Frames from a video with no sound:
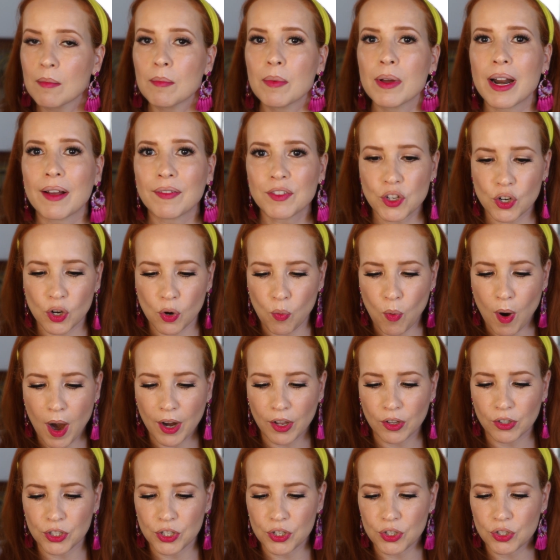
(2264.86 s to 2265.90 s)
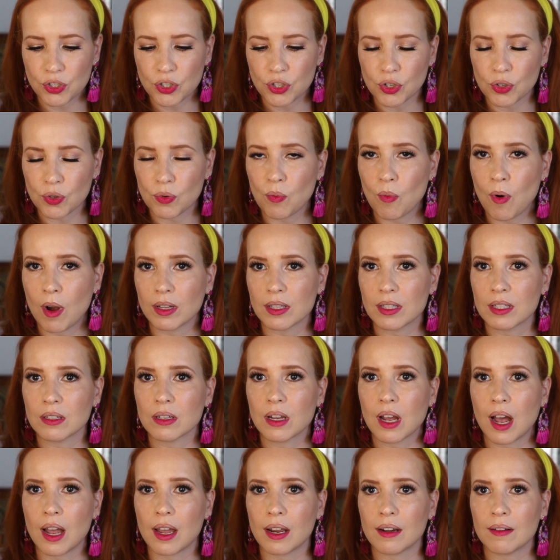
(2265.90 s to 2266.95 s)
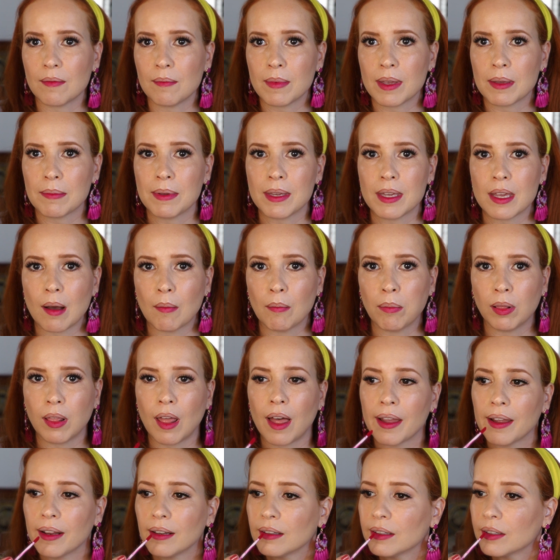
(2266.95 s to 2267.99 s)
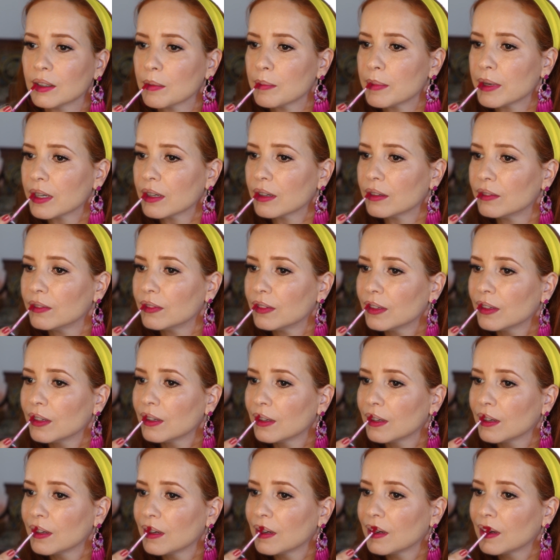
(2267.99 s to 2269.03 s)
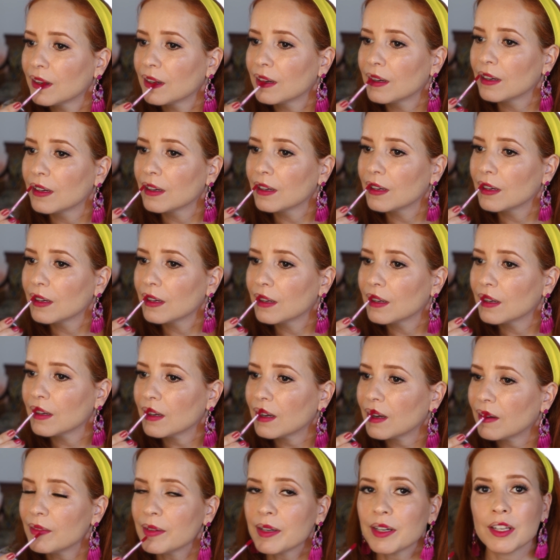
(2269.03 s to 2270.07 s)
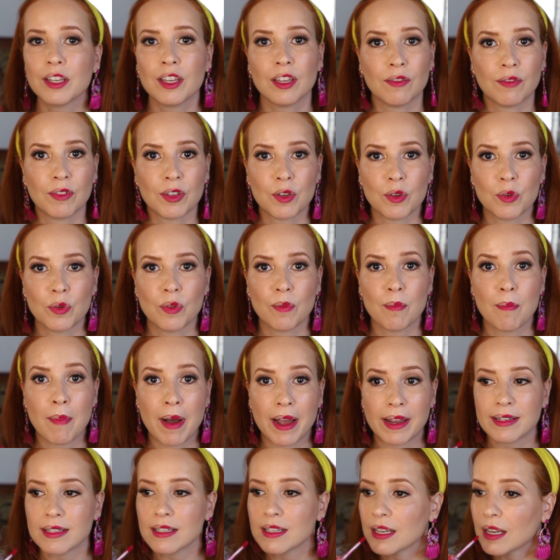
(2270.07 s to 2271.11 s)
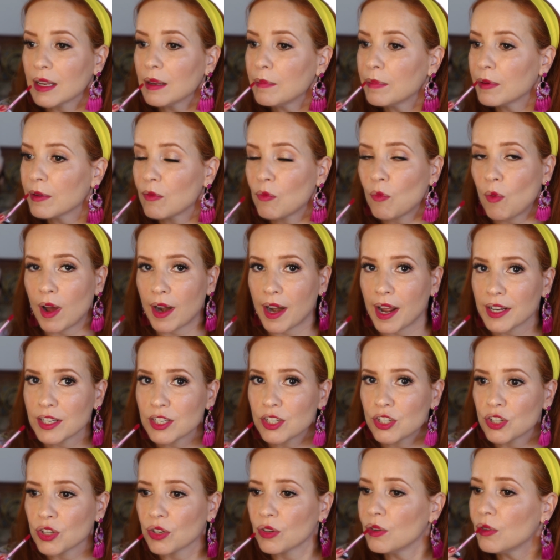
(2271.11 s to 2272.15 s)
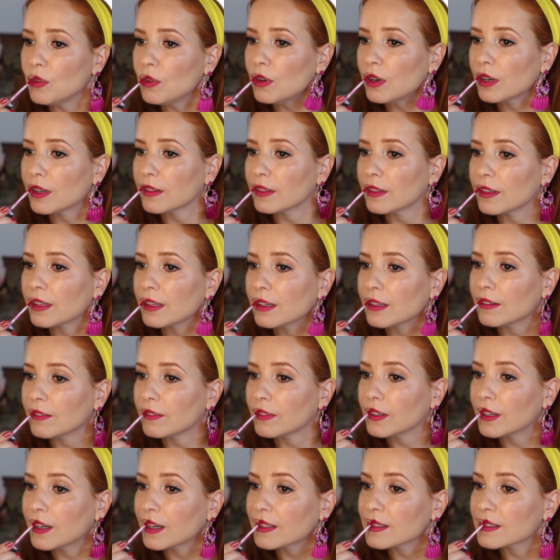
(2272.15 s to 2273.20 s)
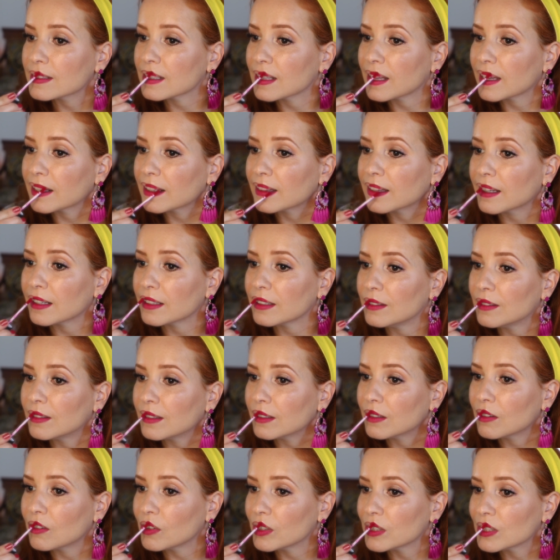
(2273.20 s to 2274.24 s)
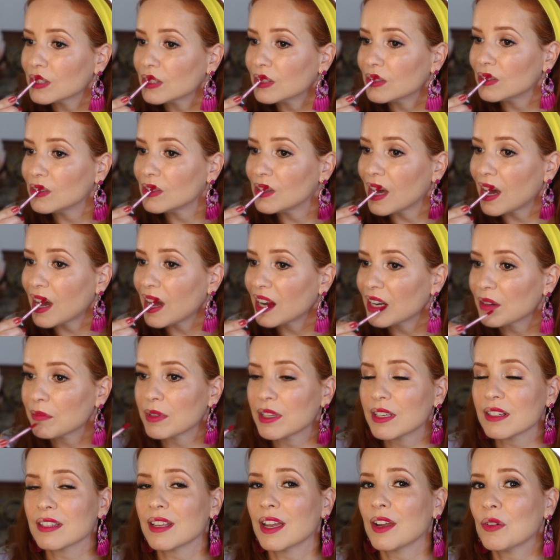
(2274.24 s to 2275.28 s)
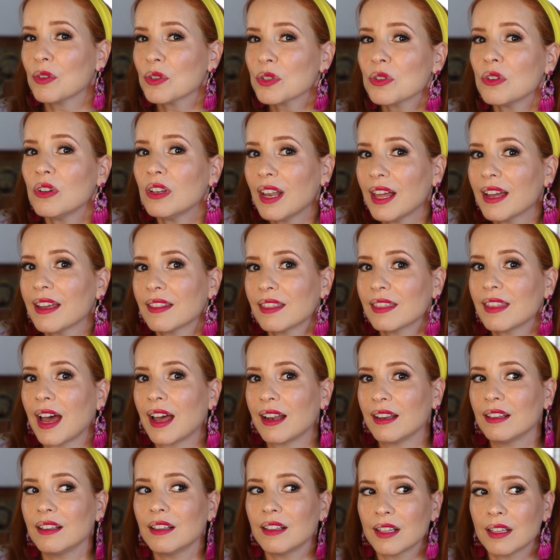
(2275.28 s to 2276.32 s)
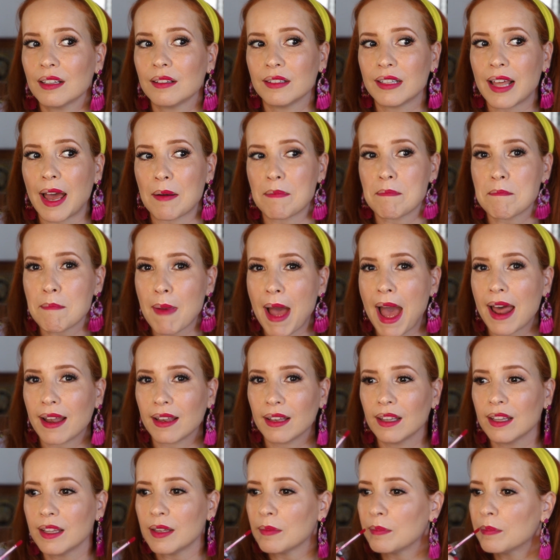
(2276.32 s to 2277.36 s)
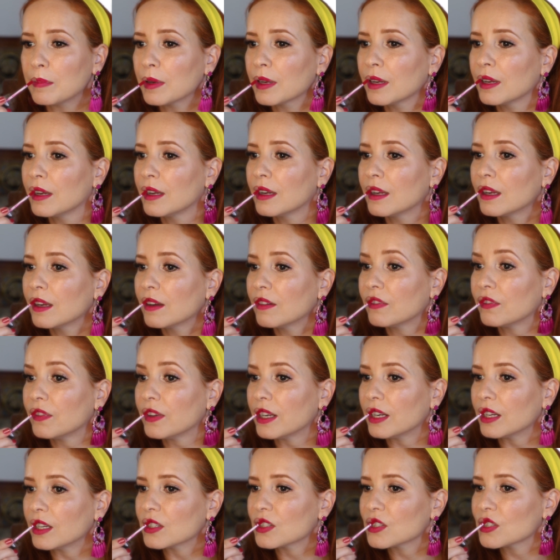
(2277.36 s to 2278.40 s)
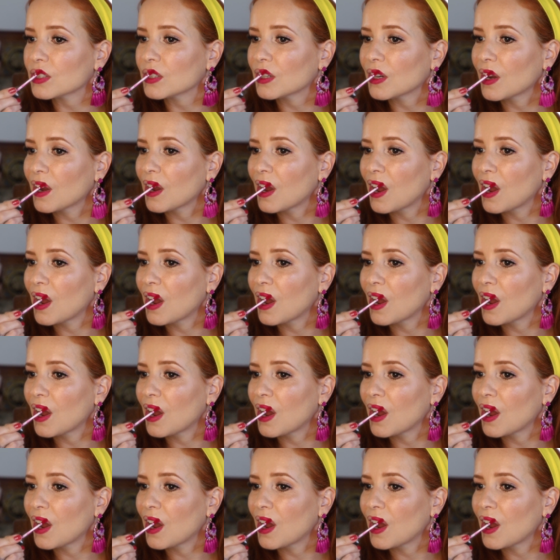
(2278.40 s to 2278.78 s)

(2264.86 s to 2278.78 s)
But after a while, you do want to kind of maybe apply a little bit of, I'm gonna give you my tip on what I do, and then if you guys like that, you can always do that, because I also like that matte lip finish.